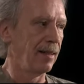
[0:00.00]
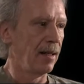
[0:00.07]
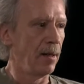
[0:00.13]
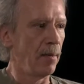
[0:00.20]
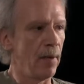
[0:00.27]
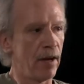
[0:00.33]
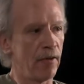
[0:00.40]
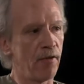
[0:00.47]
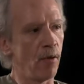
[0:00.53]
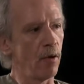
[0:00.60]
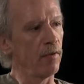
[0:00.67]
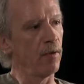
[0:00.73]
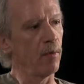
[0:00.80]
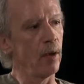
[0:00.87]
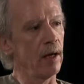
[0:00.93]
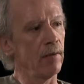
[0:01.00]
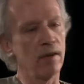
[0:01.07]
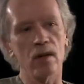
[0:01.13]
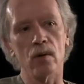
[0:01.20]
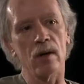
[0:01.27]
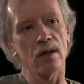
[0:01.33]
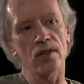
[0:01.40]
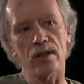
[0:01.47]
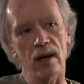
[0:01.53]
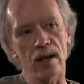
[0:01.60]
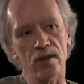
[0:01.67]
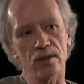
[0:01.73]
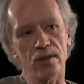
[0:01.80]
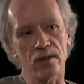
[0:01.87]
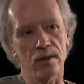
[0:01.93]
metaphor for whatever you want to say.
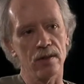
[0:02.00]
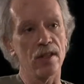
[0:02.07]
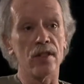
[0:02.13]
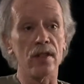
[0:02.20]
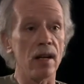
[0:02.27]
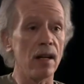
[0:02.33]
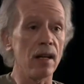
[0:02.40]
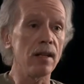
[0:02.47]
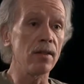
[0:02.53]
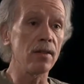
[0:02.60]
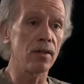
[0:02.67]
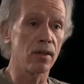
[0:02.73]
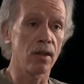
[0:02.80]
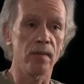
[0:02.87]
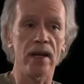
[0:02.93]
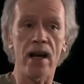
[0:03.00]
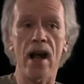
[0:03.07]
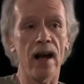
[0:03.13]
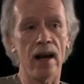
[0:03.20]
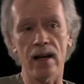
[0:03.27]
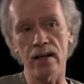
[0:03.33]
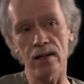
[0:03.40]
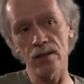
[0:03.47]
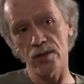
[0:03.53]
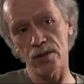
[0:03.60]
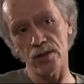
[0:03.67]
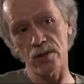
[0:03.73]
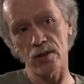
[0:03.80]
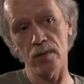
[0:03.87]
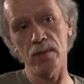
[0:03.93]
It's disease, could be
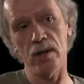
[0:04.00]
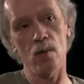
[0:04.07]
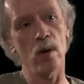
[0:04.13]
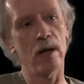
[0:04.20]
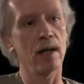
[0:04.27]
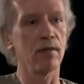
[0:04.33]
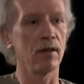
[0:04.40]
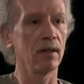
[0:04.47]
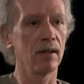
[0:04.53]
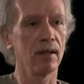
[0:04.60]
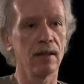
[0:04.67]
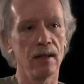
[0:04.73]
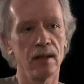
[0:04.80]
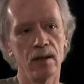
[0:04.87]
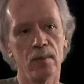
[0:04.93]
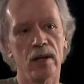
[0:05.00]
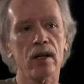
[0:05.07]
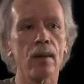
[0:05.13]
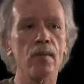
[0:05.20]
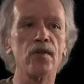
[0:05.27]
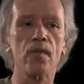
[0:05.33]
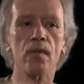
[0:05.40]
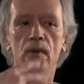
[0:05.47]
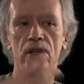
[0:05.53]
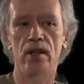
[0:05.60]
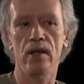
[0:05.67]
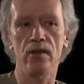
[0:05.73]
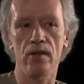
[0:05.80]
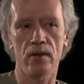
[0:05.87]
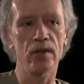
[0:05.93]
AIDS, could be whatever, but it comes from
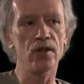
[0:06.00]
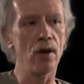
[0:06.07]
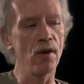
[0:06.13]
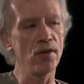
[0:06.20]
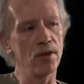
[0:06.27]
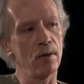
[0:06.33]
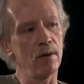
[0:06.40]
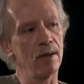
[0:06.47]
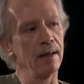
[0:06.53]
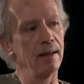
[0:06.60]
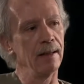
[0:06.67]
within you. It's also